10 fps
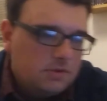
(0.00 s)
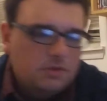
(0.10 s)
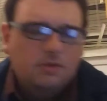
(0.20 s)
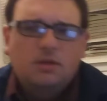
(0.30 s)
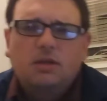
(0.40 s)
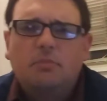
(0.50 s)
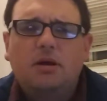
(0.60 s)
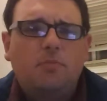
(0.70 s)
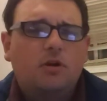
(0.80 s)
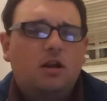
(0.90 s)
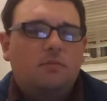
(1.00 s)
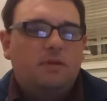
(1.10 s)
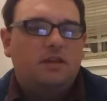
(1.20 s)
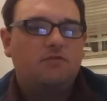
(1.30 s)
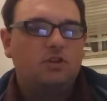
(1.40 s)
Coming up, we're going to be
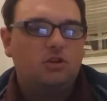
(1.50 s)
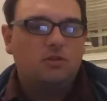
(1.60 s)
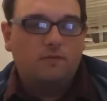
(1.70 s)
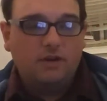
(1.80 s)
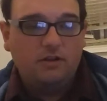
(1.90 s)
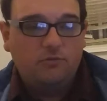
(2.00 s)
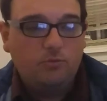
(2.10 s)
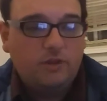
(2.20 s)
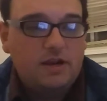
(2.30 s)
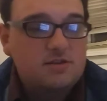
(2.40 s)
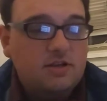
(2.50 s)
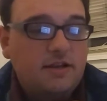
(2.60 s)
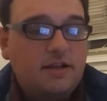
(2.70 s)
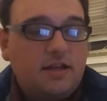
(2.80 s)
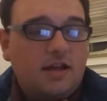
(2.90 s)
giving you the very latest on
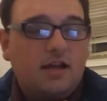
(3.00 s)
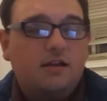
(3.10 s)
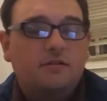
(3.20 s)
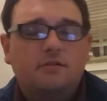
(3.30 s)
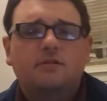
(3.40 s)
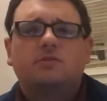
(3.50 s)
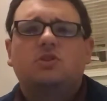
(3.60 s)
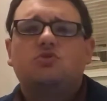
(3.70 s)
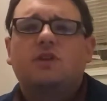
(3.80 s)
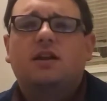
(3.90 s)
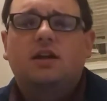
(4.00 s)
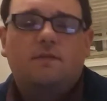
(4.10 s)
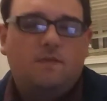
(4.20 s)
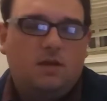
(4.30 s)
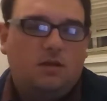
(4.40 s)
the uh, the drum of
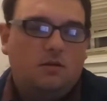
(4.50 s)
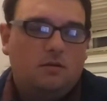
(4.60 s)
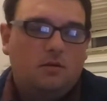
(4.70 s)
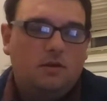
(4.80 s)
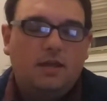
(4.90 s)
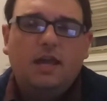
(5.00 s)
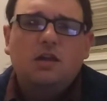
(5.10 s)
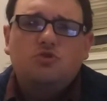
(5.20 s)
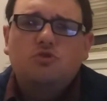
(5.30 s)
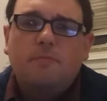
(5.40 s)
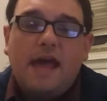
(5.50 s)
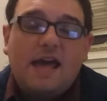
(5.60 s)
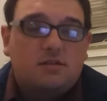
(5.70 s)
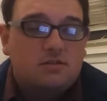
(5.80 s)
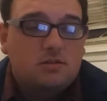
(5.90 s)
uh, Andrew
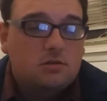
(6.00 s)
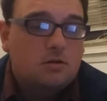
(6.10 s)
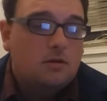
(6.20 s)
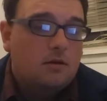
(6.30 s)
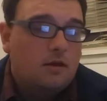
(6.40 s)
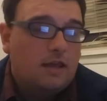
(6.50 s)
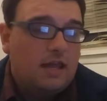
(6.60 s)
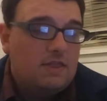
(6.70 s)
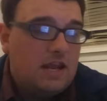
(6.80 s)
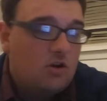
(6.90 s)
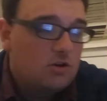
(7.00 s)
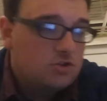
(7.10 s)
Bass and then also